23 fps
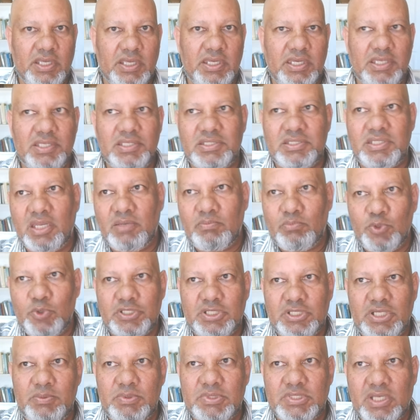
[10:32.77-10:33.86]
Instead,
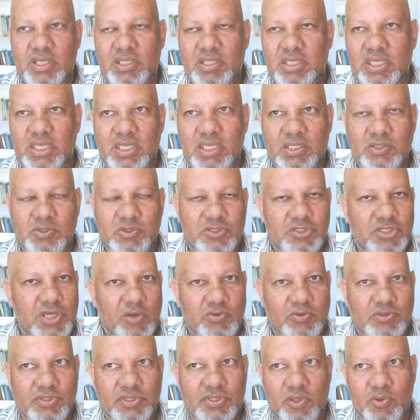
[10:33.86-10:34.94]
Muslims are there to
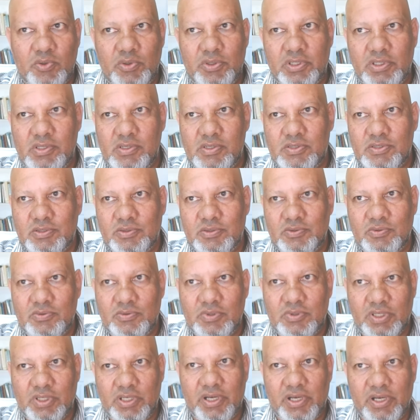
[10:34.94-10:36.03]
shout slogans, to
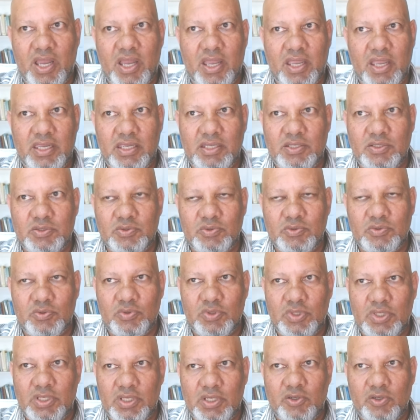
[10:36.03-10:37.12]
cry, to
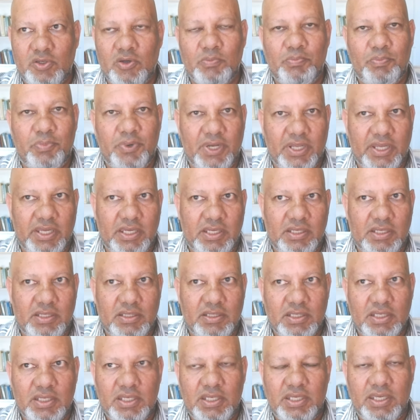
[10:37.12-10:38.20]
complain.
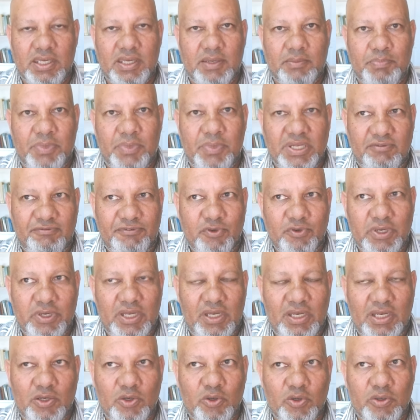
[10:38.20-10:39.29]
But if you
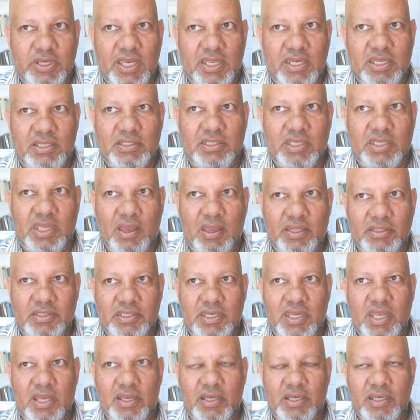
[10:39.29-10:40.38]
really look at it,
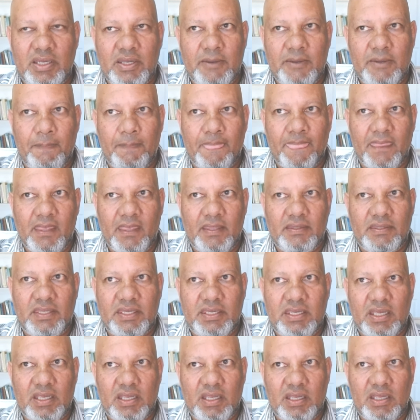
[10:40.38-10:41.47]

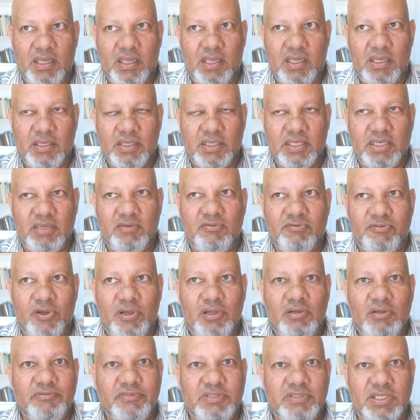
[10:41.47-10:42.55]
they are
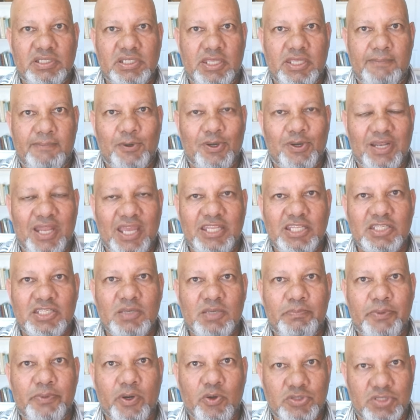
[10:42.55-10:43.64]
involved in a polite
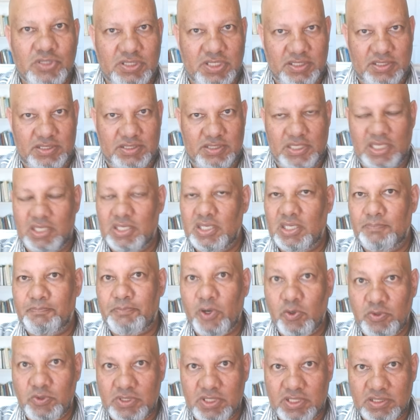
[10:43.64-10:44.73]
process,
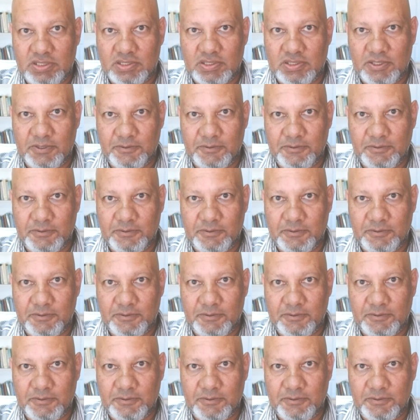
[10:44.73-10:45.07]
protest.